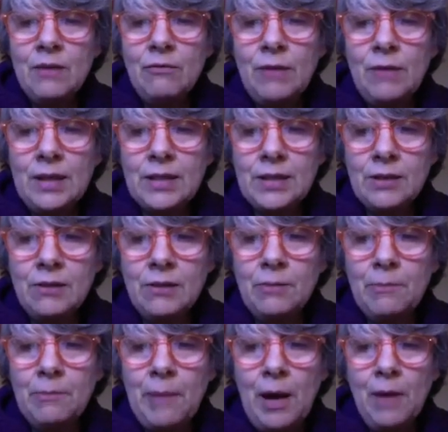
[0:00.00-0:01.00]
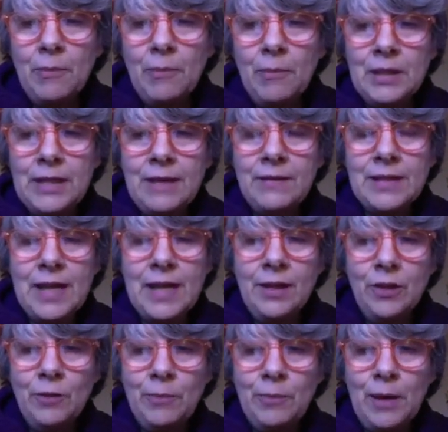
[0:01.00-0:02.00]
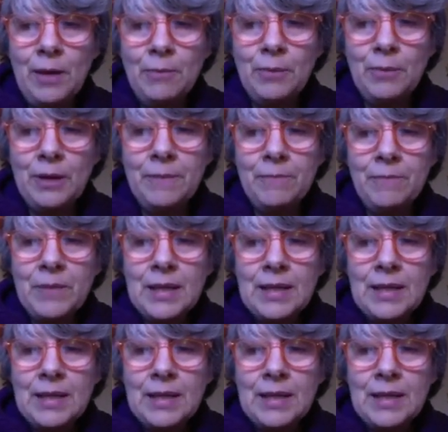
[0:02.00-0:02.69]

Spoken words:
Russell, Barbara Davis. Hello, Barbara.